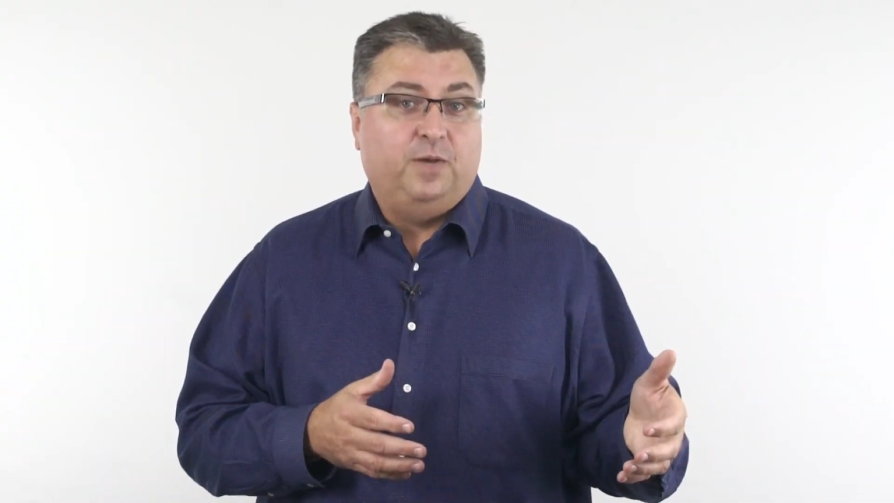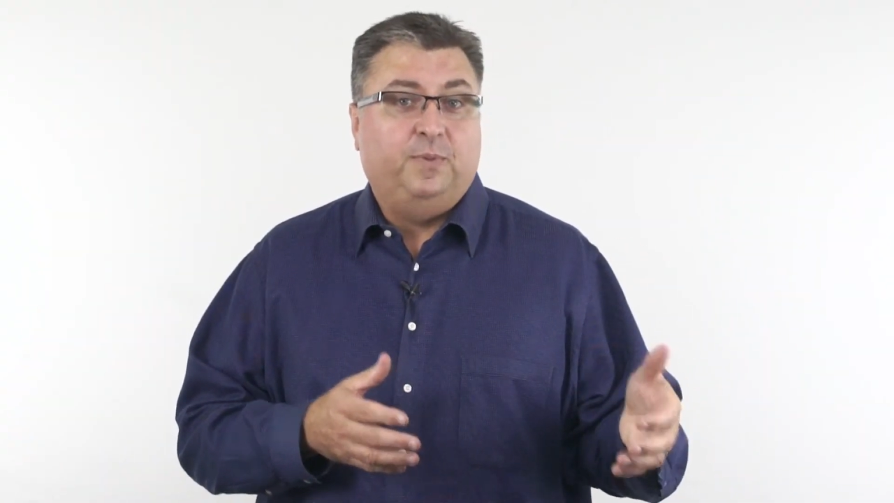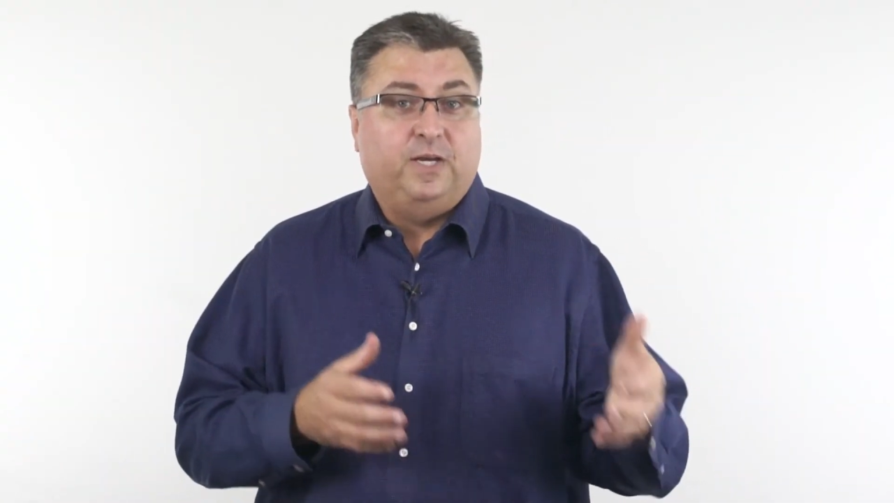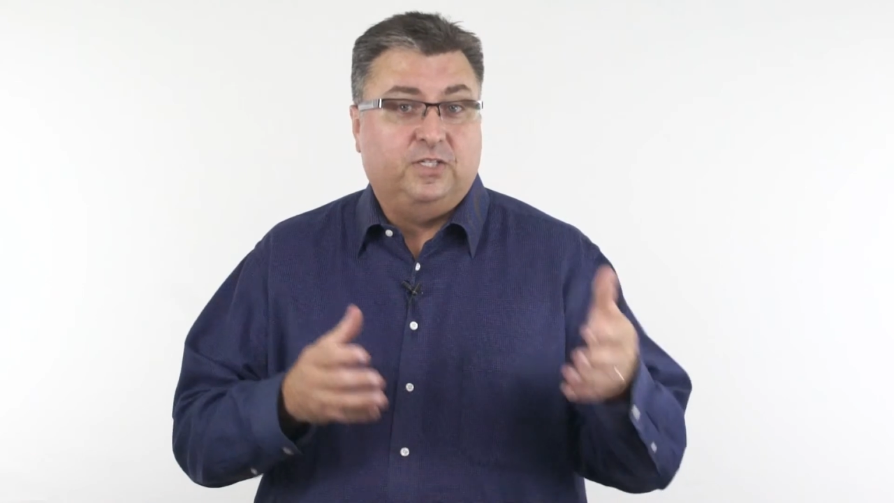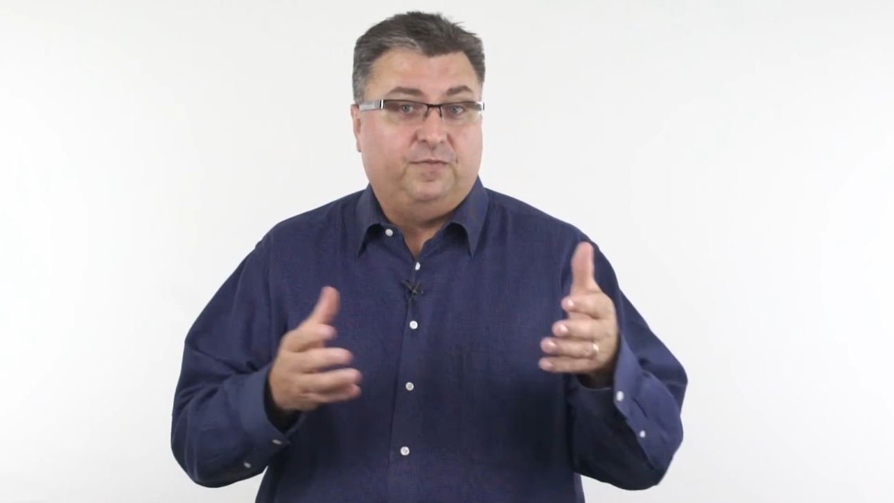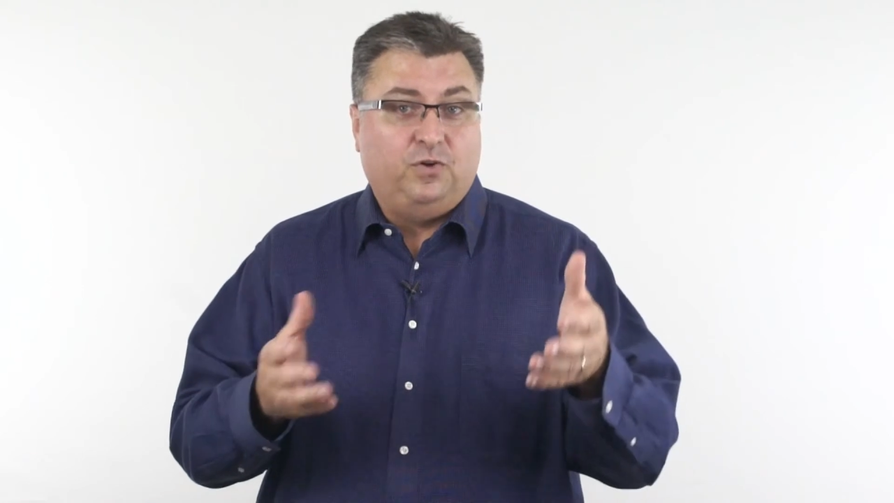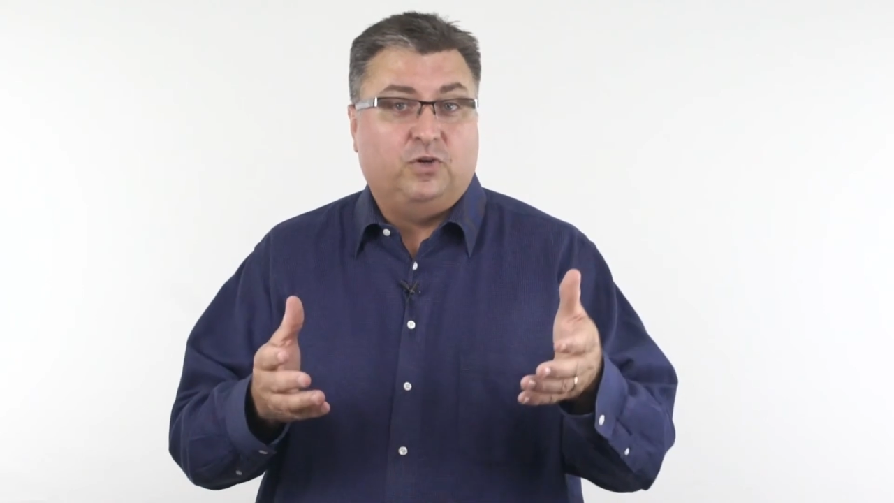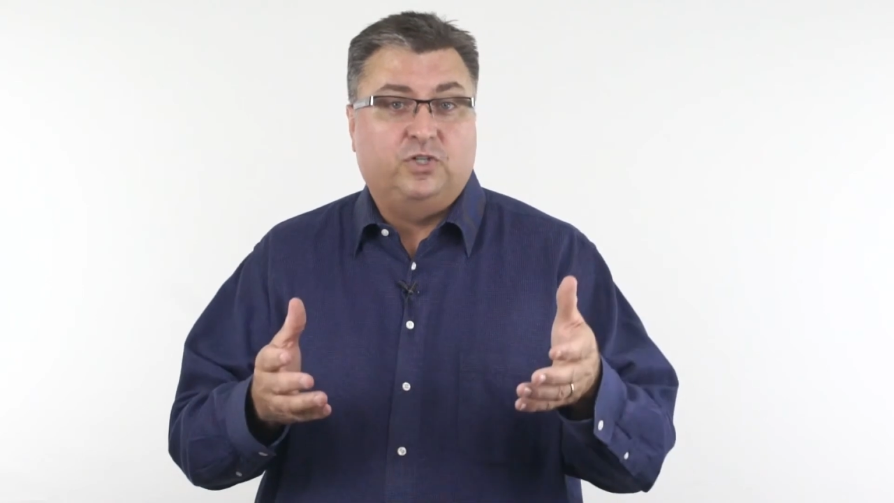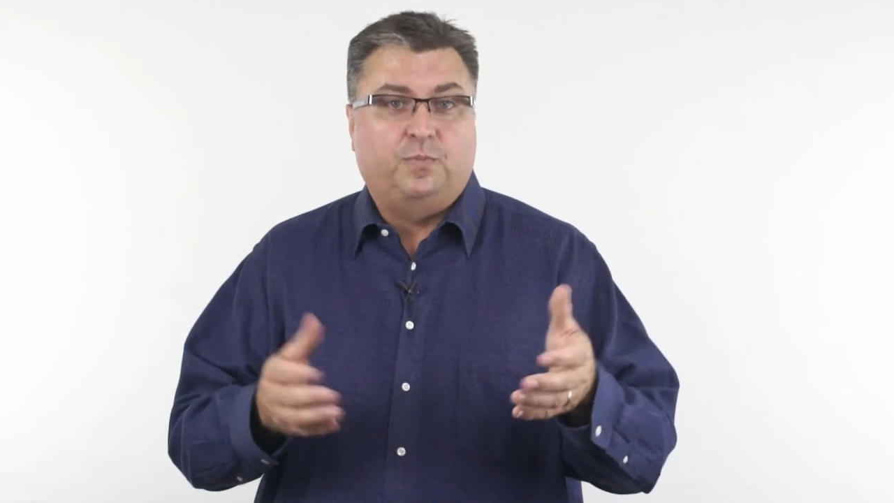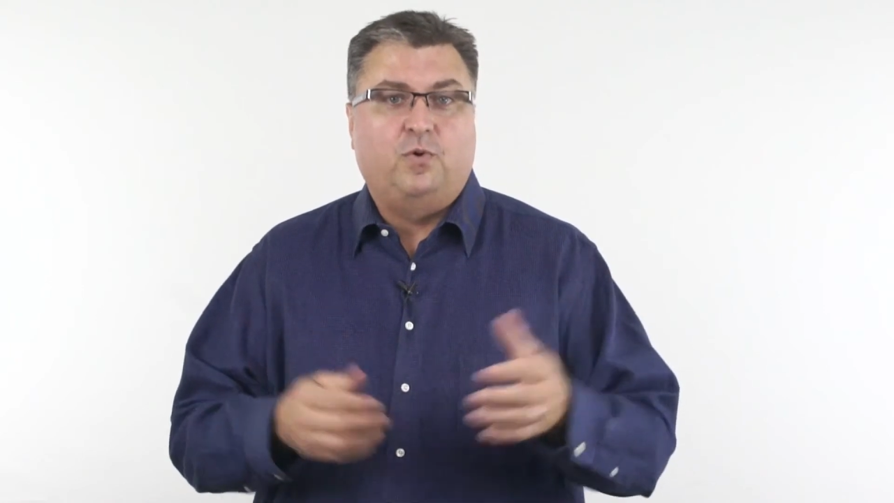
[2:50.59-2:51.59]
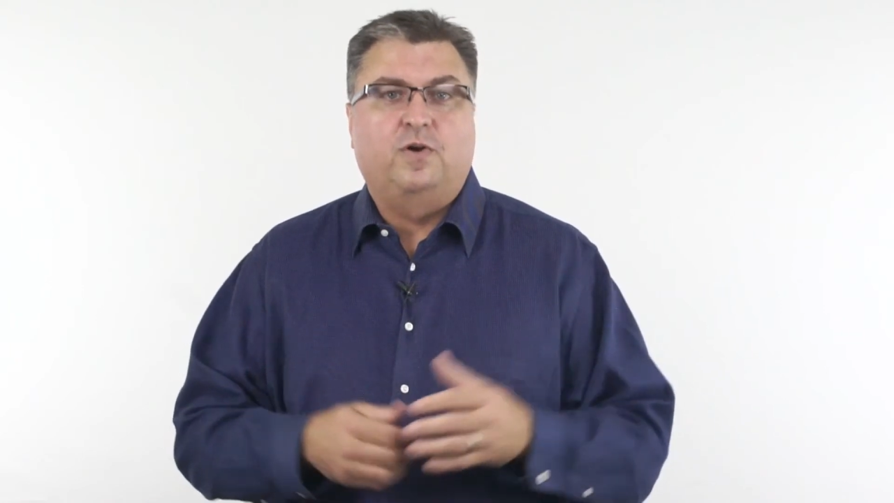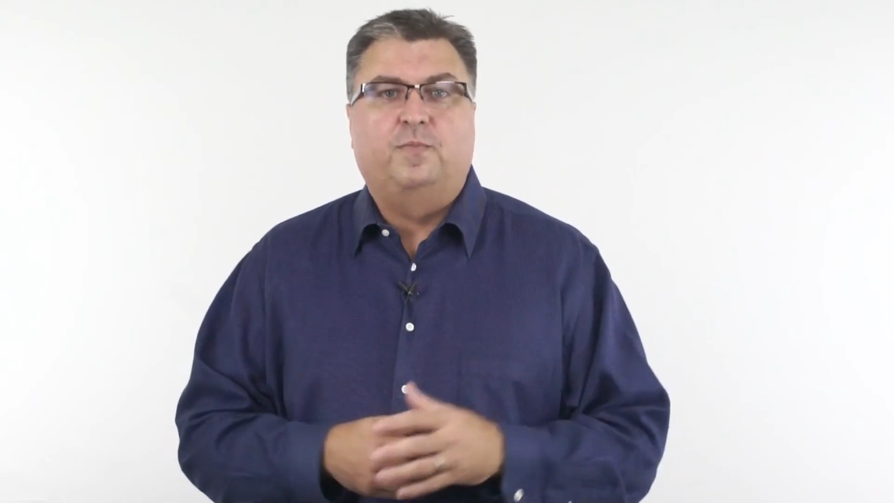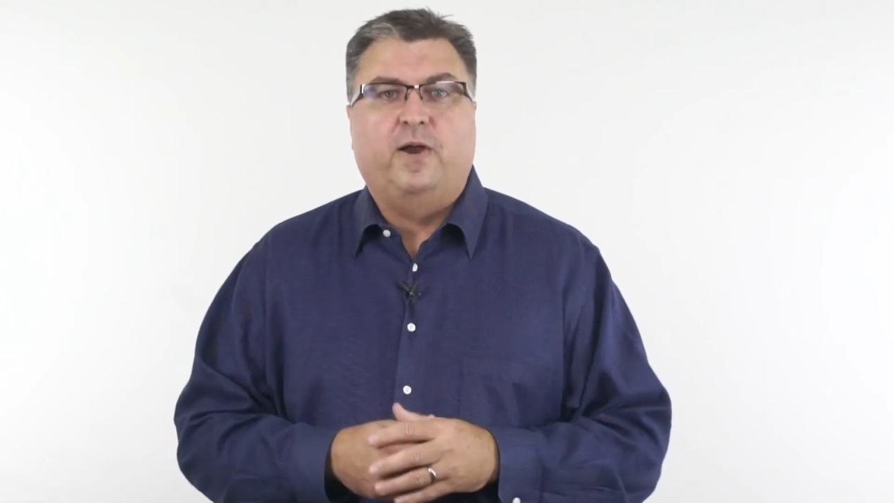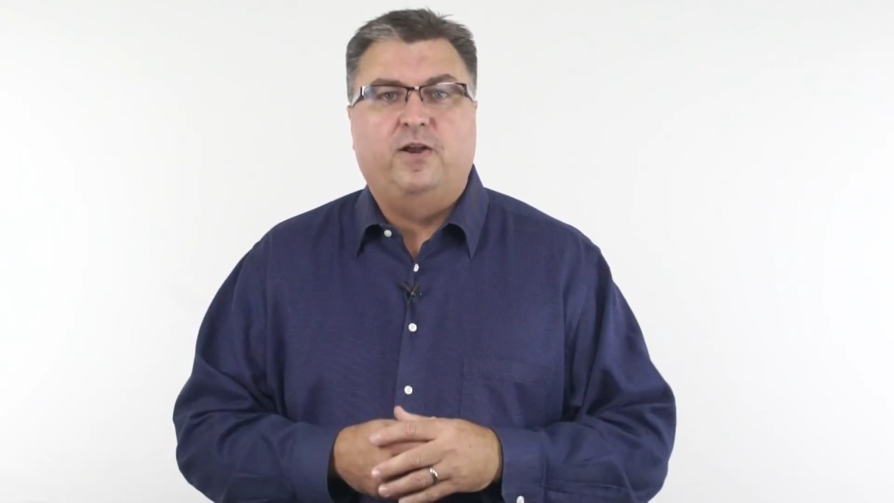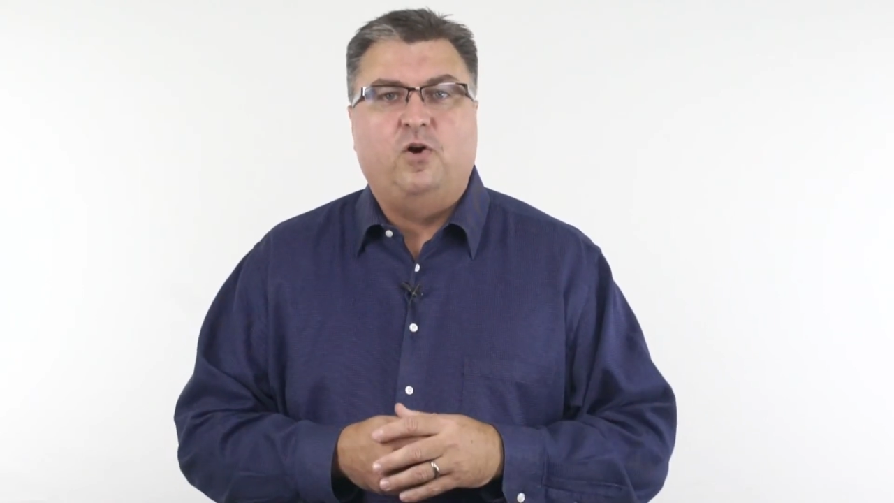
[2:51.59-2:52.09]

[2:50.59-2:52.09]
because of your support of Bright